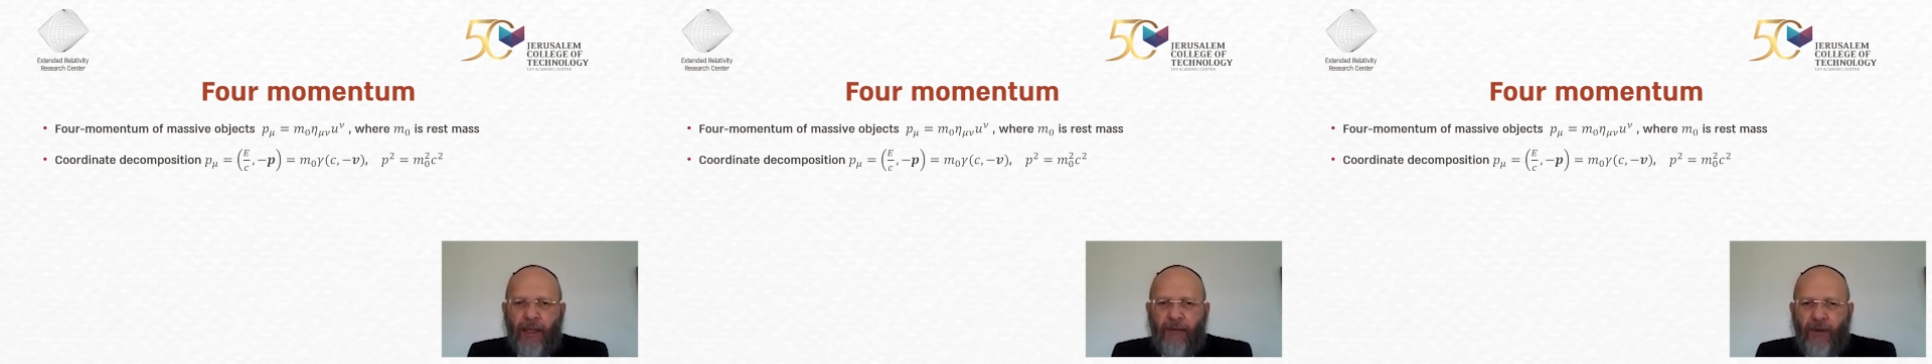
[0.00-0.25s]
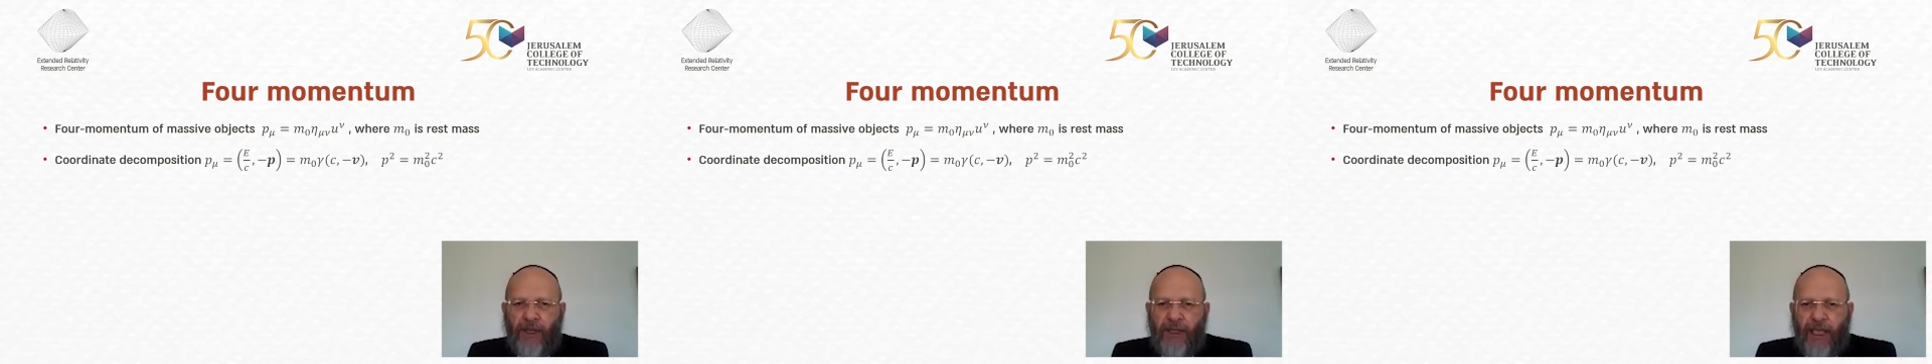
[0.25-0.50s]

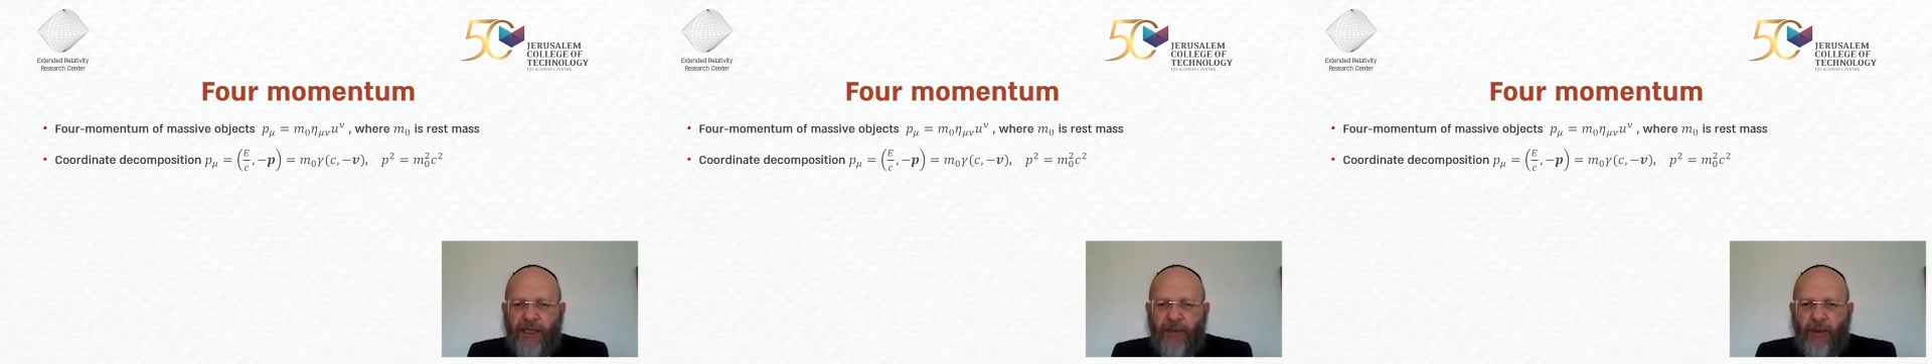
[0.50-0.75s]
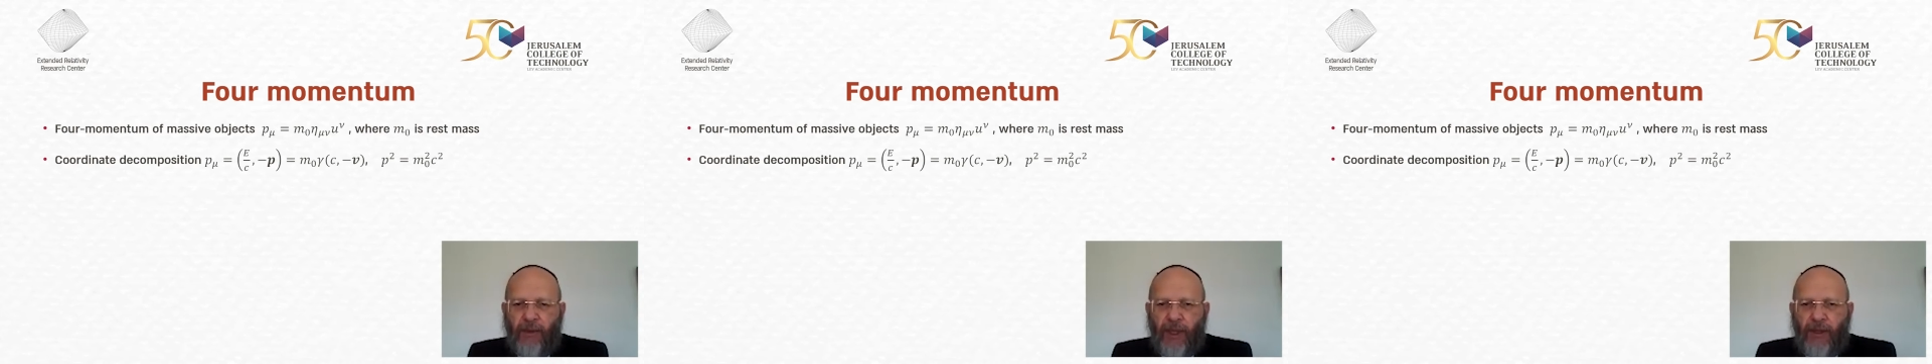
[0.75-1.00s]
For such a
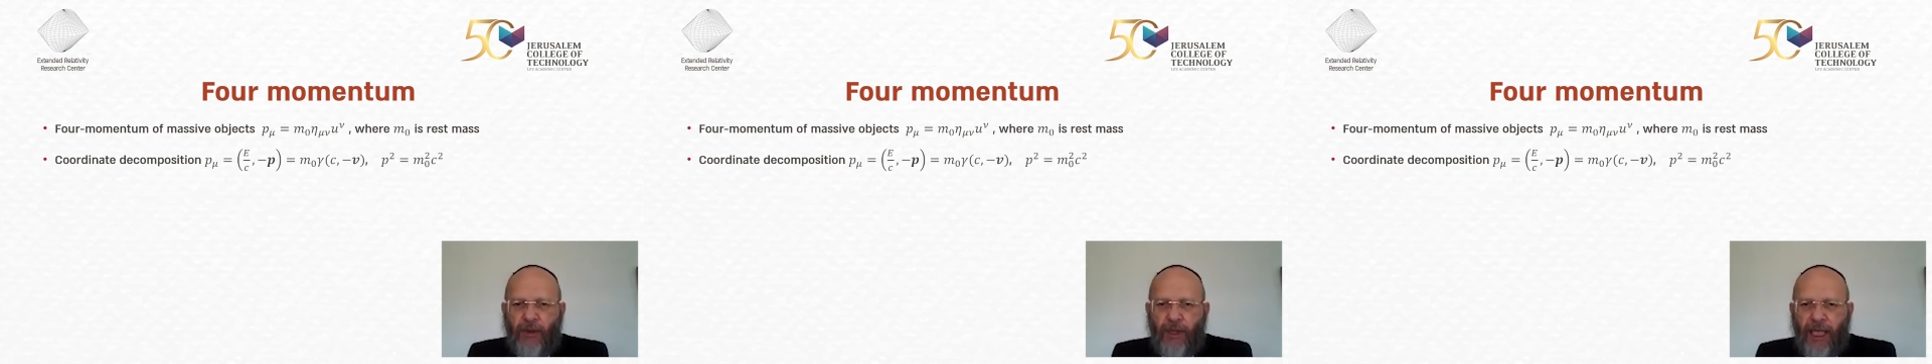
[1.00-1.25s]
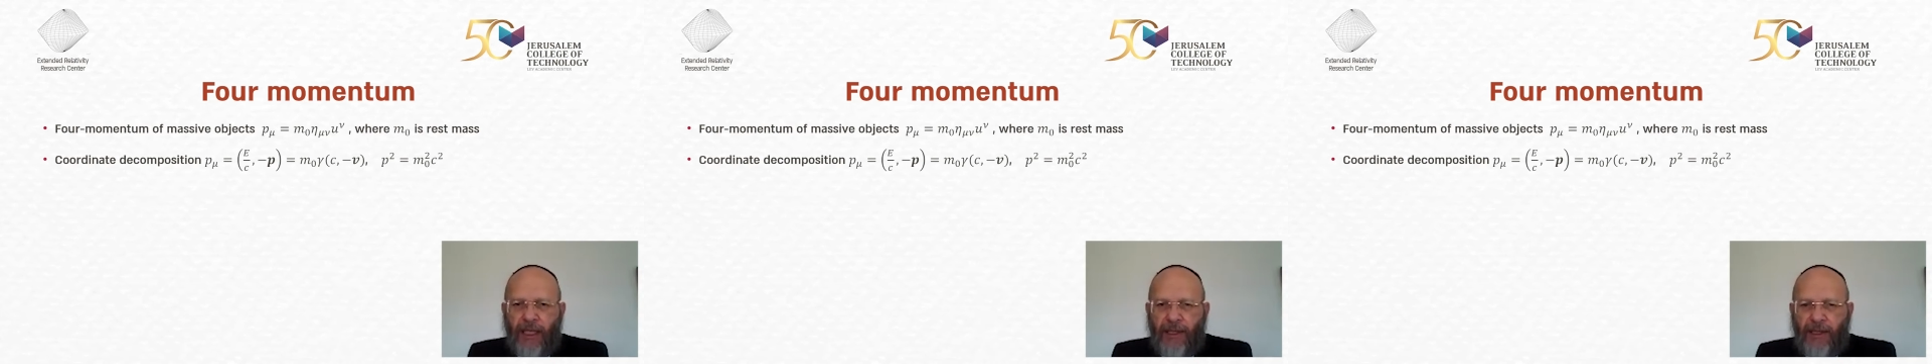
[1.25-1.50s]
momentum, you
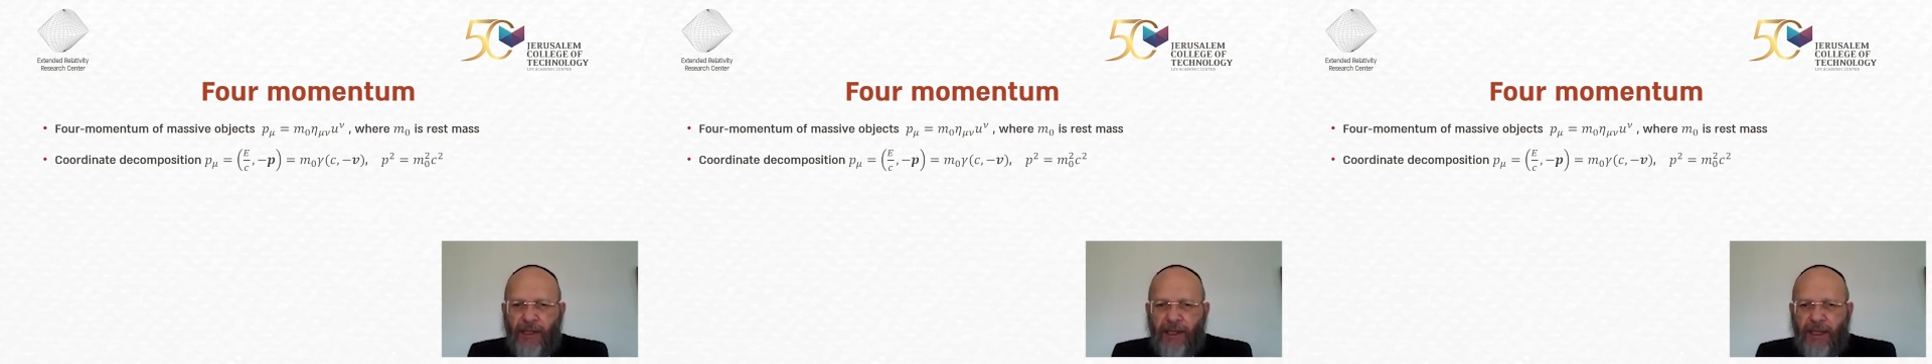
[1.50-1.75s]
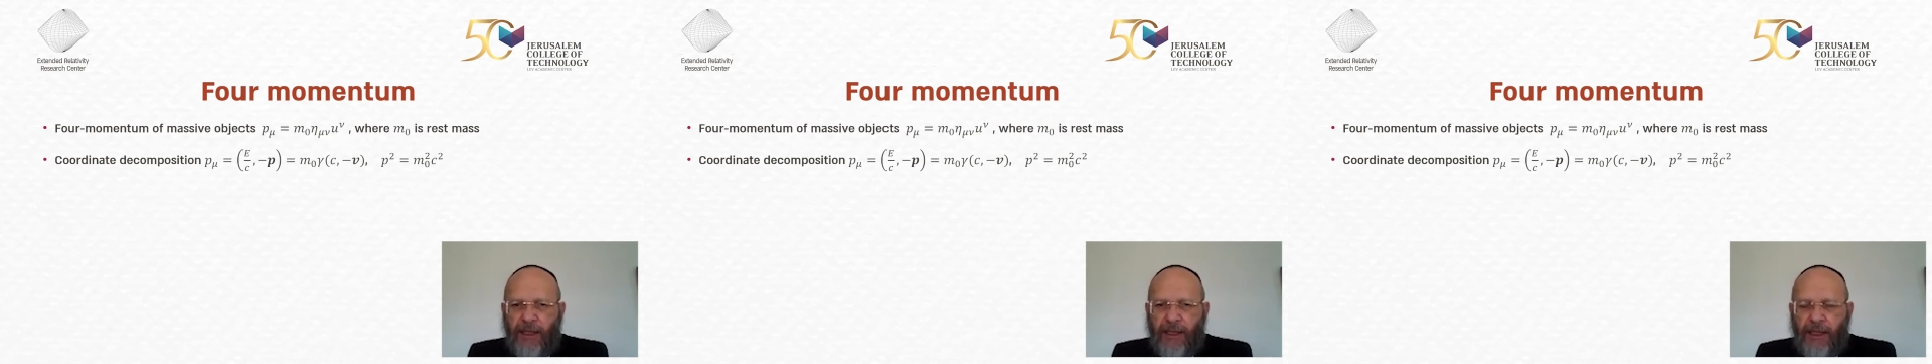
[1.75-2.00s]
write
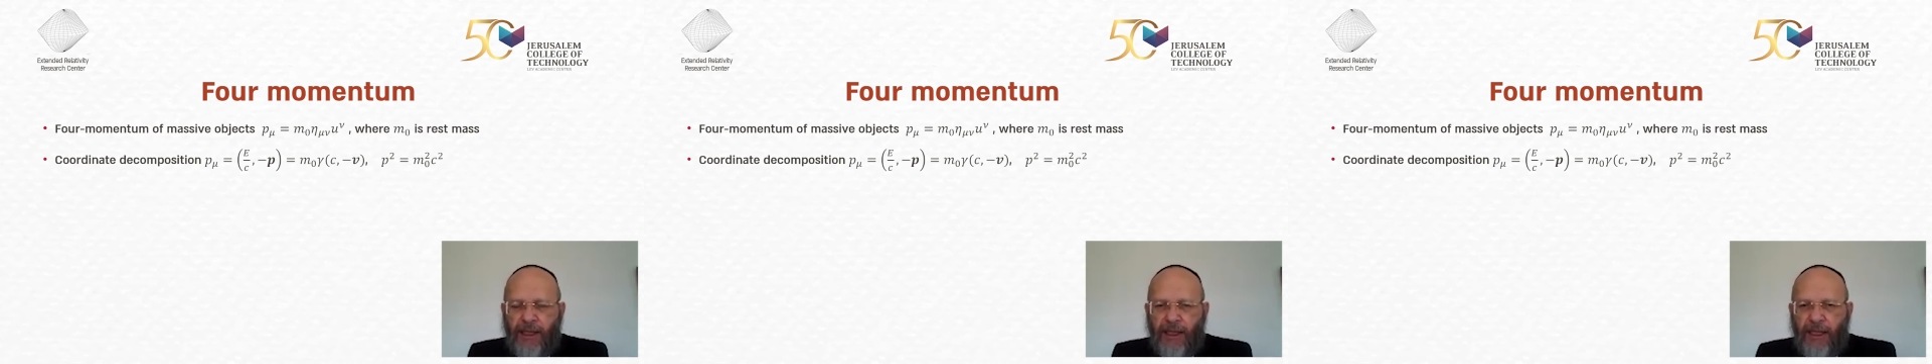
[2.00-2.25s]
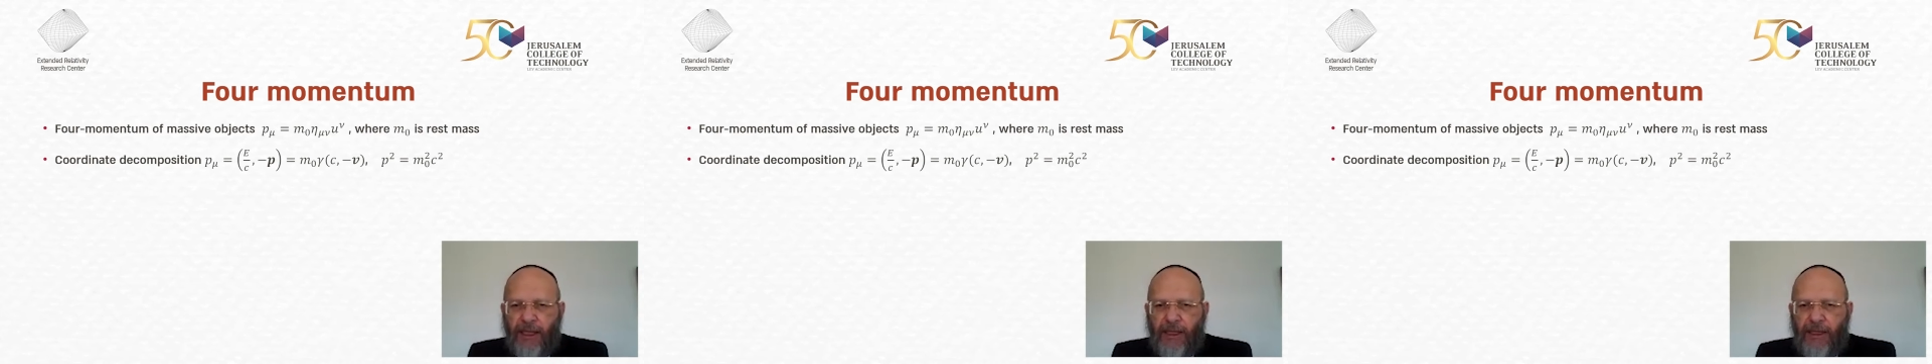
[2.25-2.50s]
this
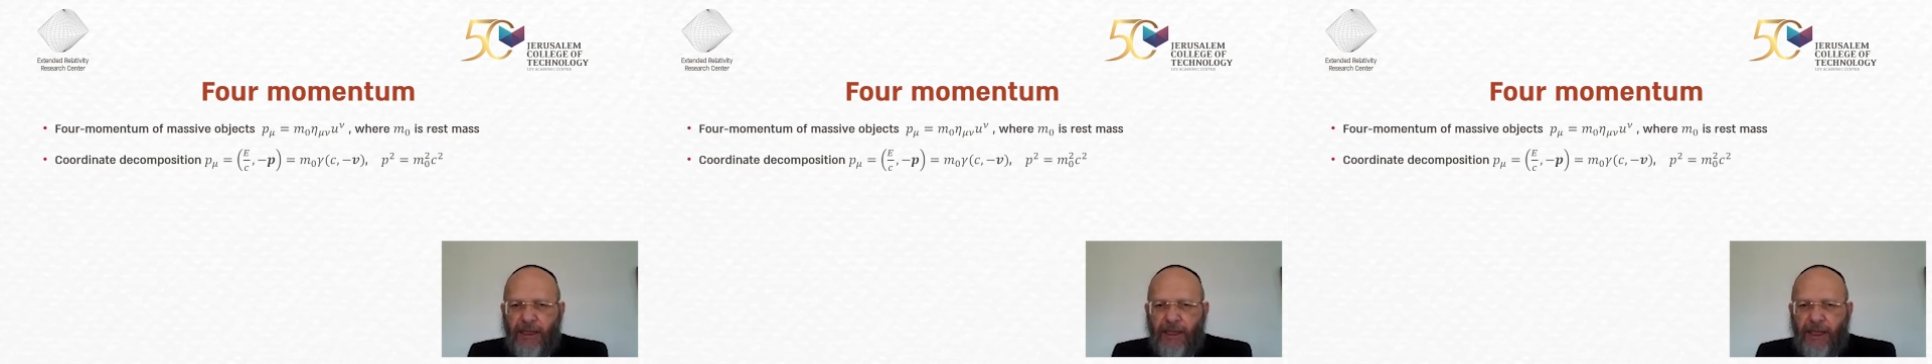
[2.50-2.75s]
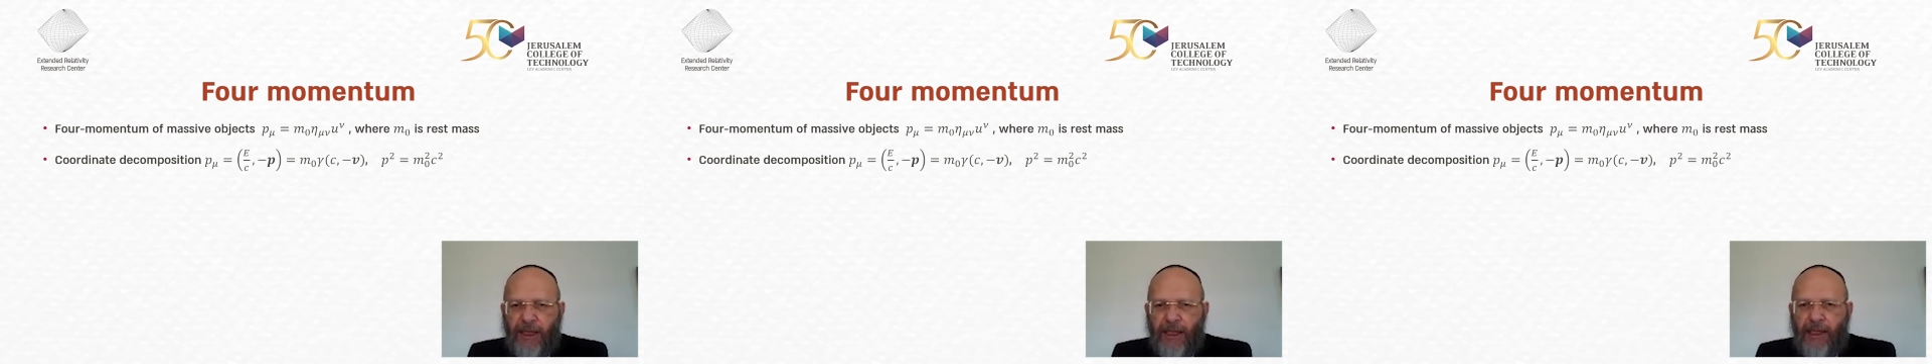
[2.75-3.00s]
is
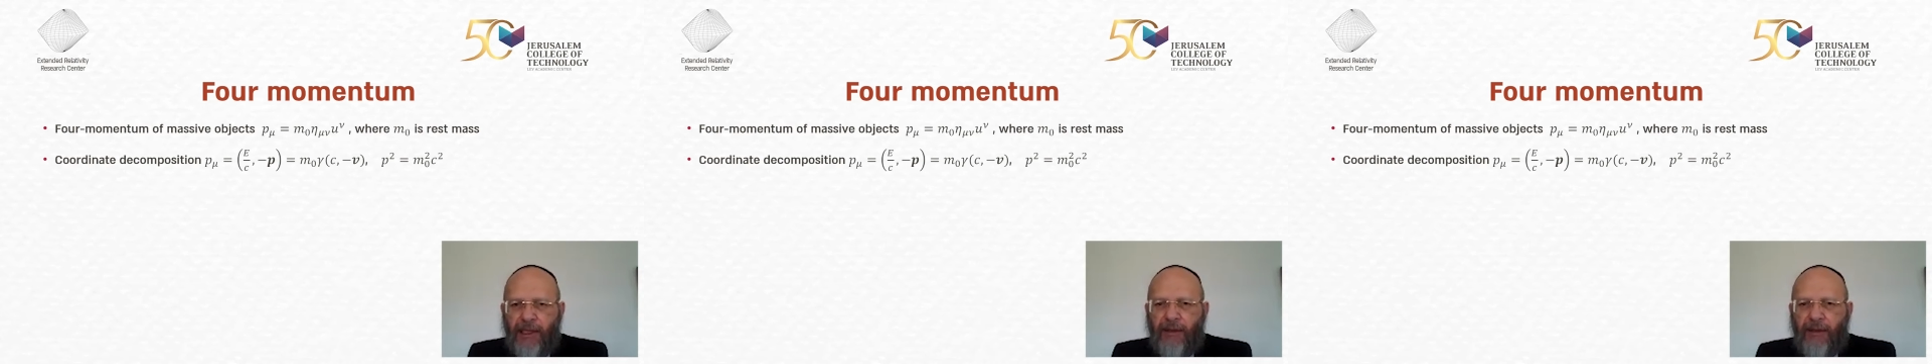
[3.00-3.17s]
the